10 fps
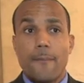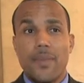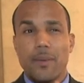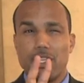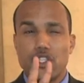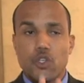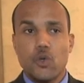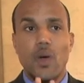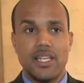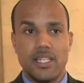maybe
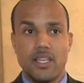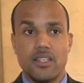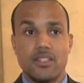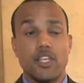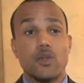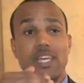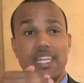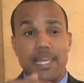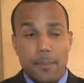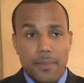two ideas that you can
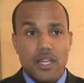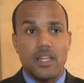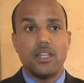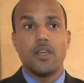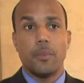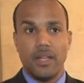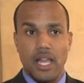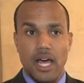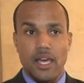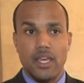immediately
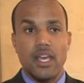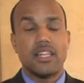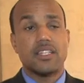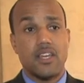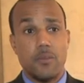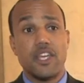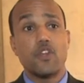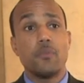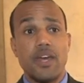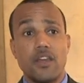apply that's going to make
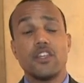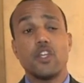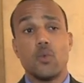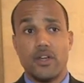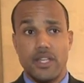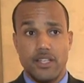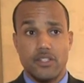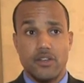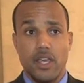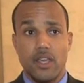you better than you were
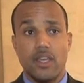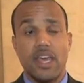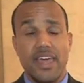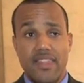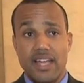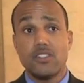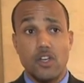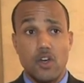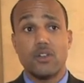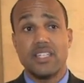yesterday. And that's the
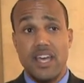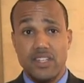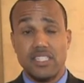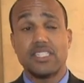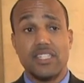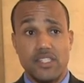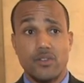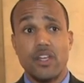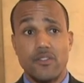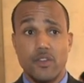goal to having a
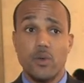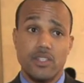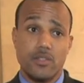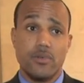successful interview with this